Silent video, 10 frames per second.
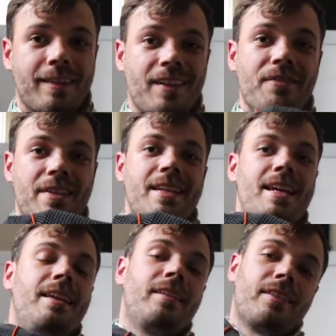that's
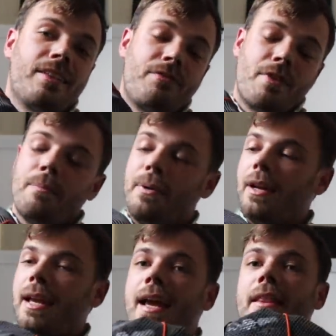everything inside the front
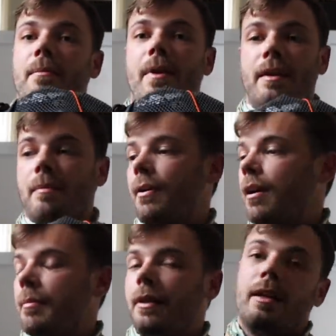pocket and the main
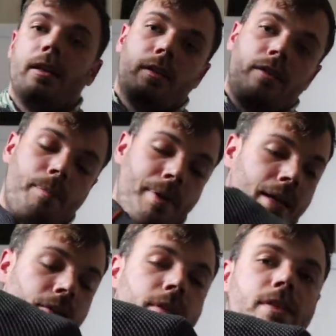compartment, sit
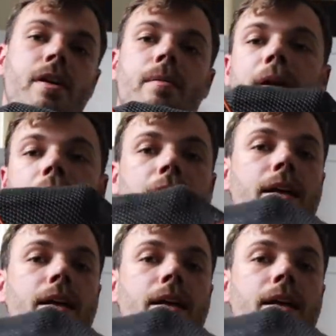pad on the top.